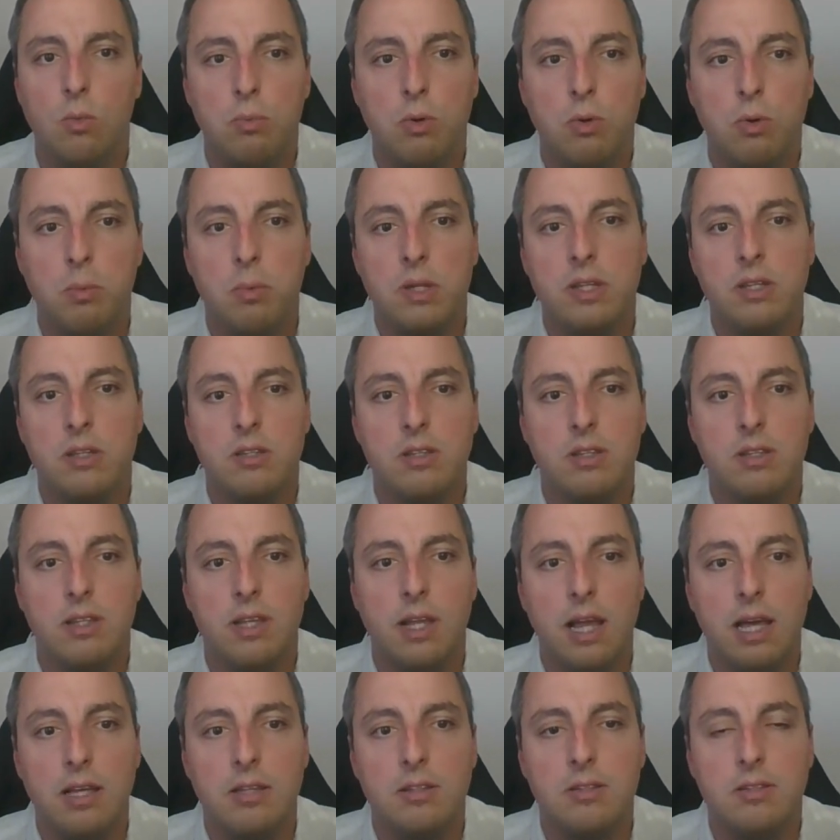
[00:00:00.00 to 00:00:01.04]
probably
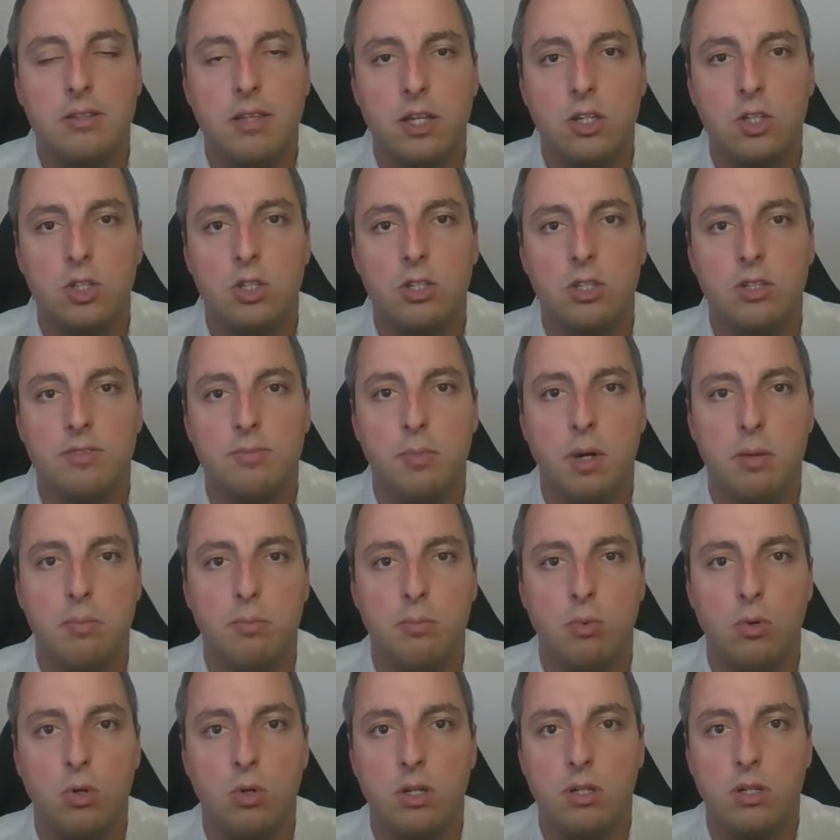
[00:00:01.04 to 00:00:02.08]
the last section of my
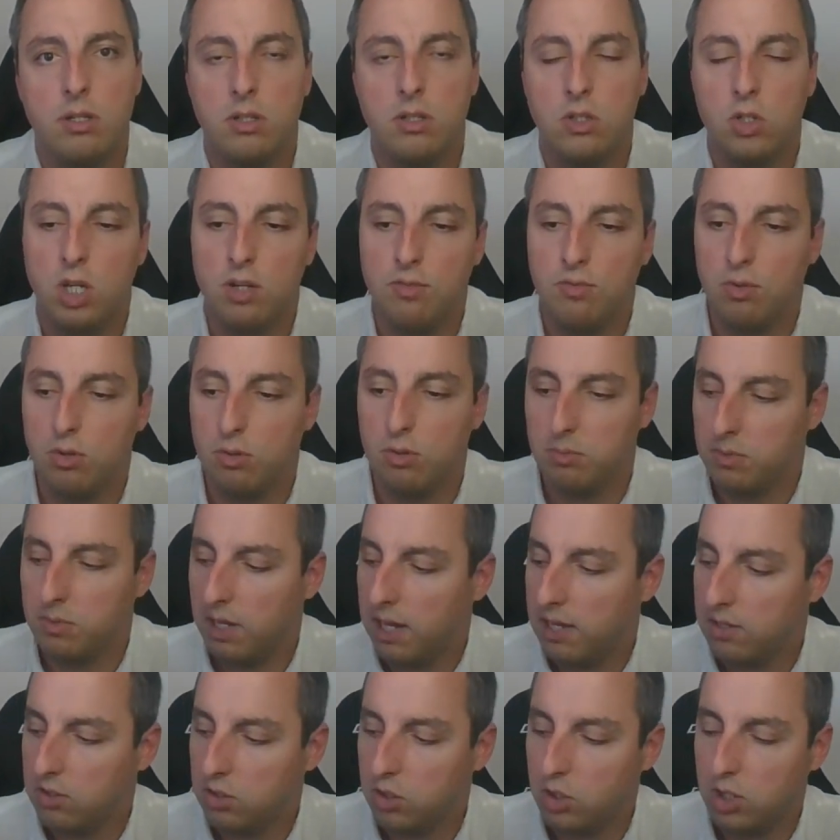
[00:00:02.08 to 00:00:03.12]
book, from the
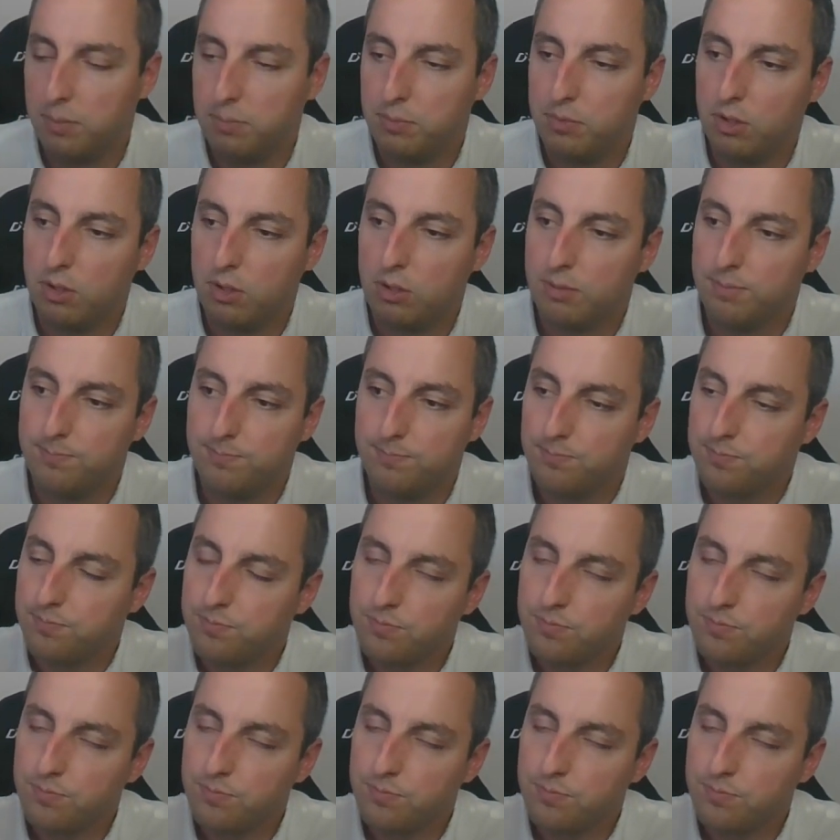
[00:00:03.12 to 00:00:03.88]
last chapter.